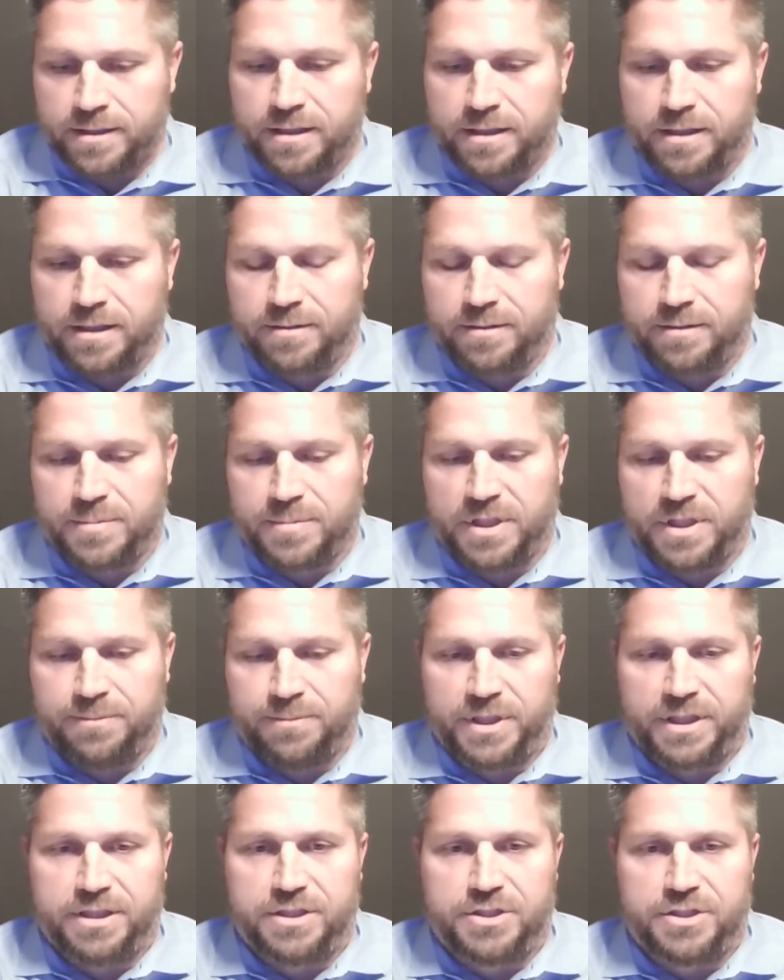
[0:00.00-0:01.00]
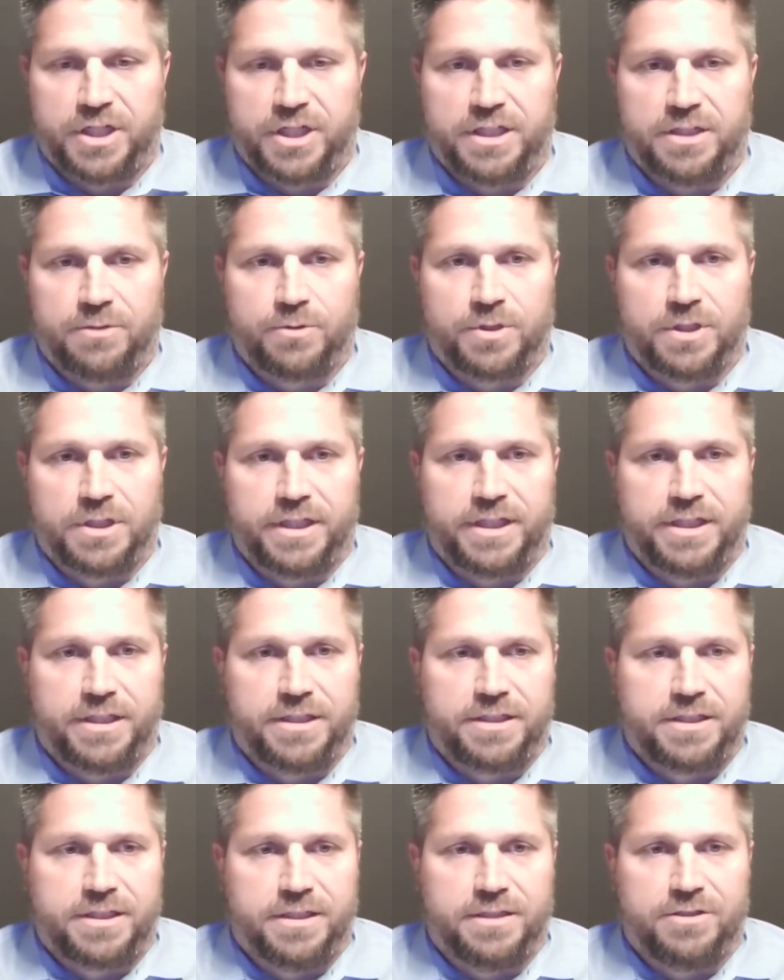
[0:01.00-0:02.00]
a big agenda
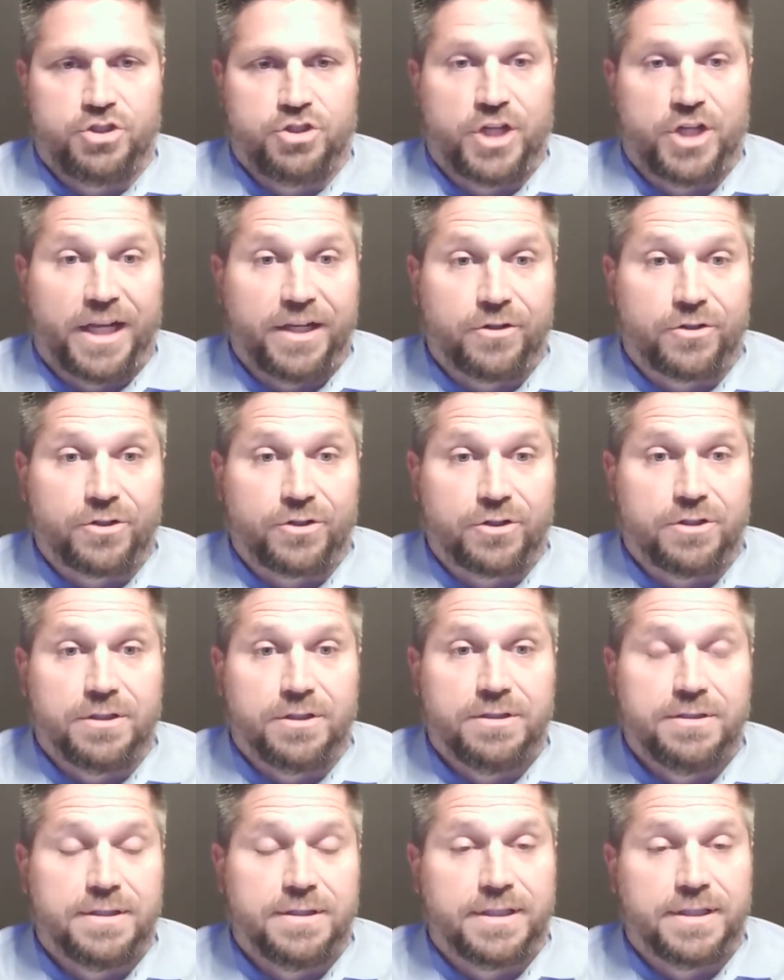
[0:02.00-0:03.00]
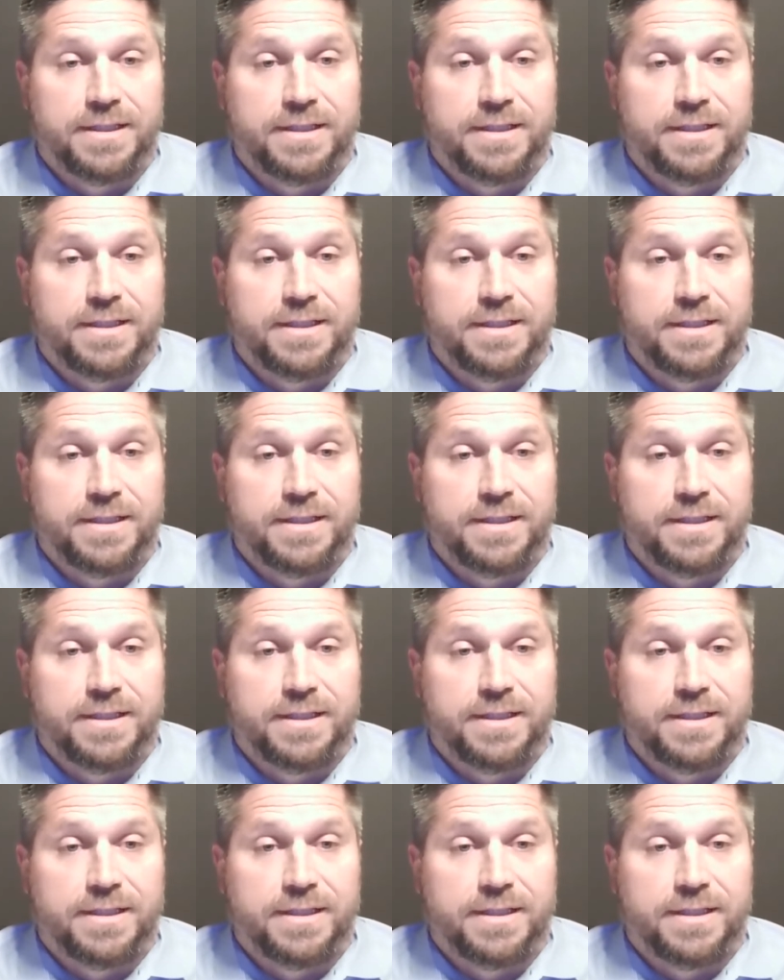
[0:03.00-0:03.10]
related to gender